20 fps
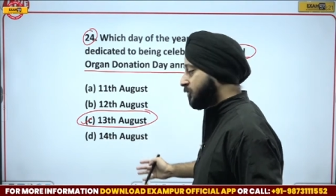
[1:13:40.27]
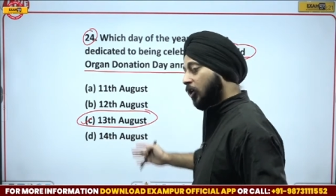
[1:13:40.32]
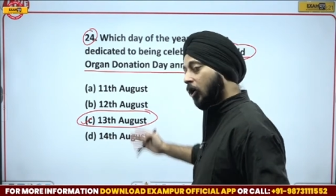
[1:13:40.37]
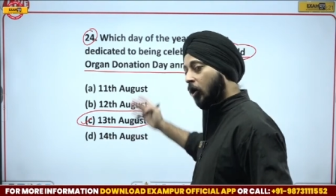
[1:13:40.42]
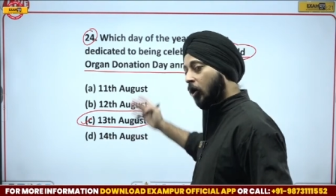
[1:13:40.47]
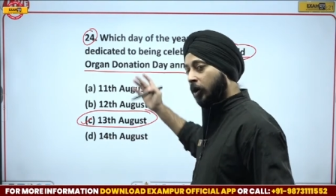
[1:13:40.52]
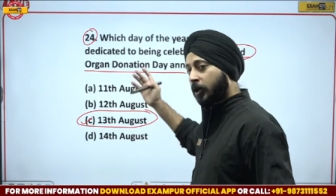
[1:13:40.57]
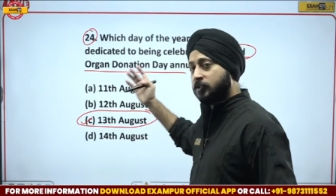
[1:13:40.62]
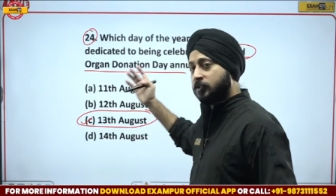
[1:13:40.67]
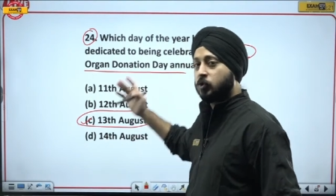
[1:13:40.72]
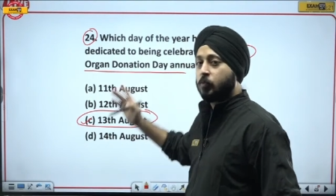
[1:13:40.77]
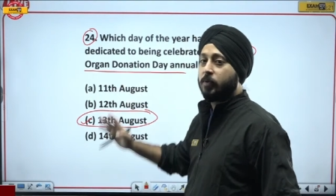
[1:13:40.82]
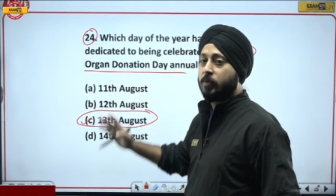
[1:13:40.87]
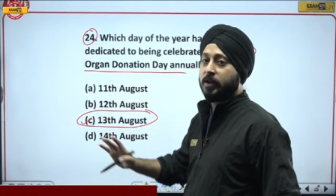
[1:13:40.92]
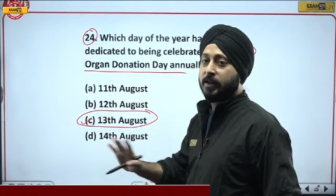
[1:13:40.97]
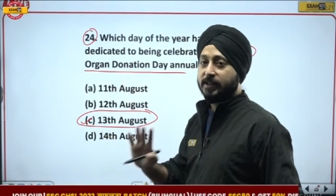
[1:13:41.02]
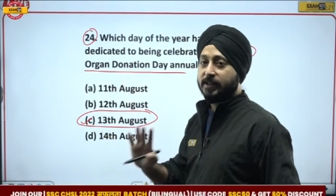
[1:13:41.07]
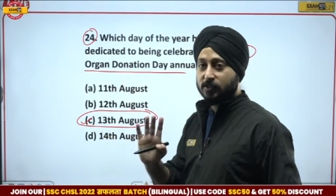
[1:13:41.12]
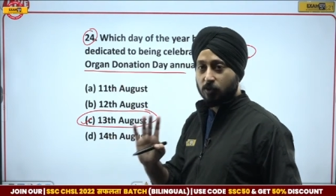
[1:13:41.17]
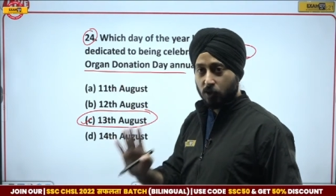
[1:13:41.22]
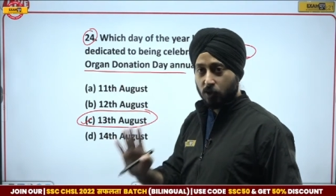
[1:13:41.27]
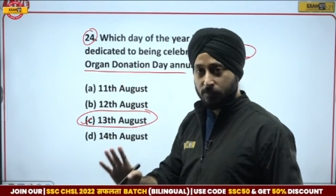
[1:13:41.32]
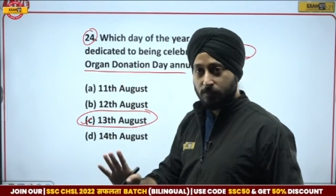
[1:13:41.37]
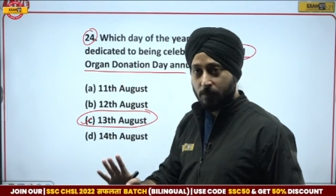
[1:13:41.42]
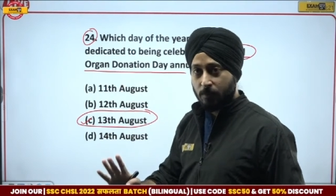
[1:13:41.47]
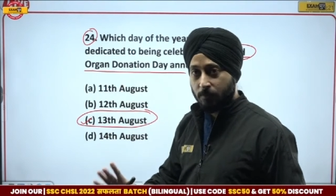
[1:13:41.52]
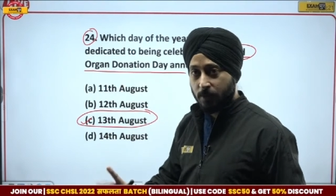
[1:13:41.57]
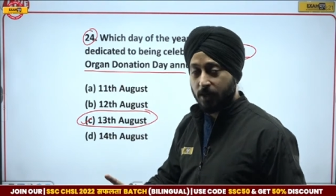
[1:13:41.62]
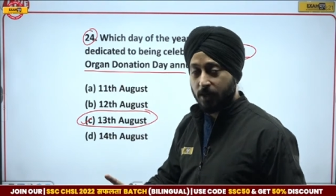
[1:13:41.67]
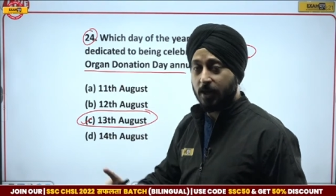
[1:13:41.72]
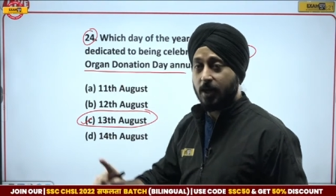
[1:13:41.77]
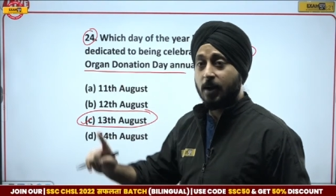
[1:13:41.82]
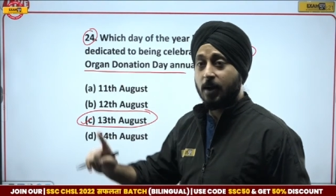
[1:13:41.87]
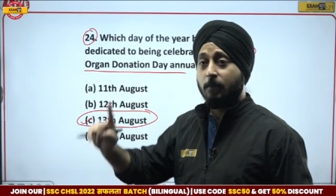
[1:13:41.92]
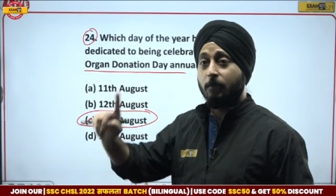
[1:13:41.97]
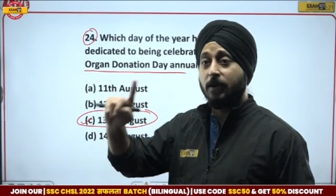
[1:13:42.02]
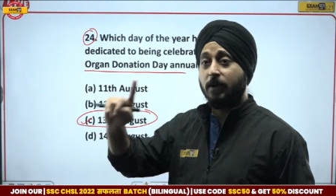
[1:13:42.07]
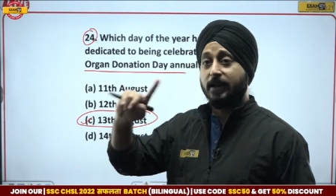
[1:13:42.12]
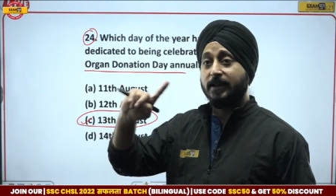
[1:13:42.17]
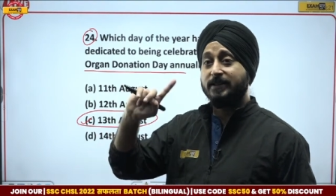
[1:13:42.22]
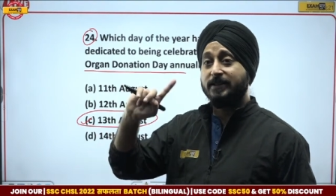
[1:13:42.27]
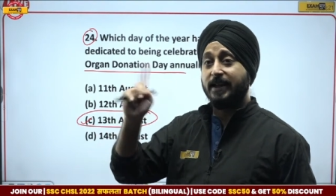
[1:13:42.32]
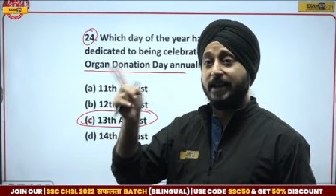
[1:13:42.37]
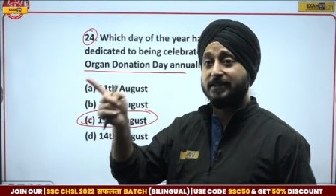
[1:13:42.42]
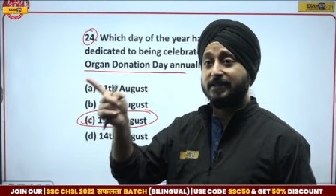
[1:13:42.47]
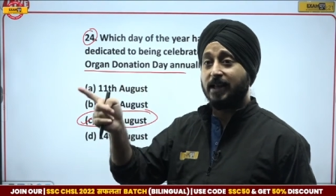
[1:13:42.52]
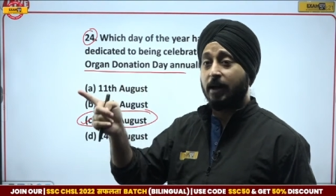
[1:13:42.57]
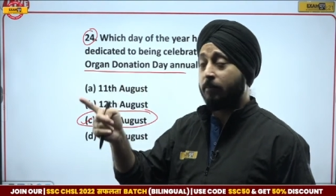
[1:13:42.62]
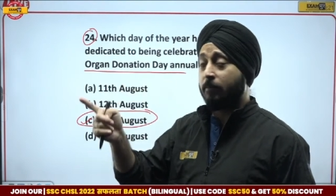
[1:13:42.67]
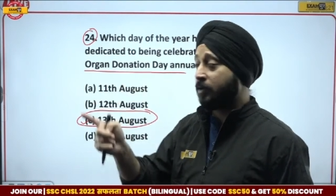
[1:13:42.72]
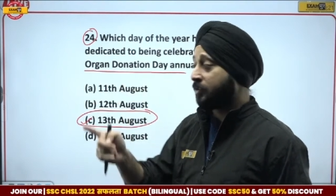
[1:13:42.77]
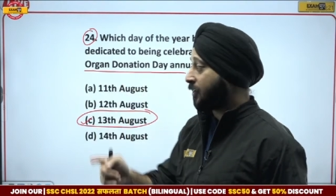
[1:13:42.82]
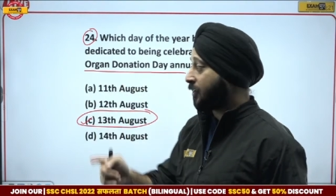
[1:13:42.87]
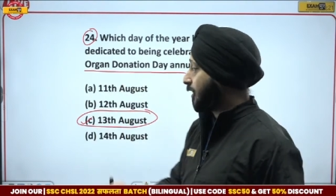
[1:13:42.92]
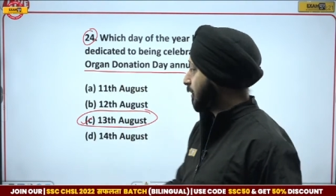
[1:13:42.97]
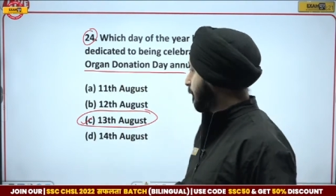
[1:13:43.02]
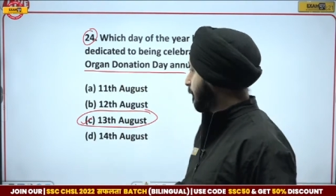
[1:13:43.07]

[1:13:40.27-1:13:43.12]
are August, so pretty easy to remember, but in the examination it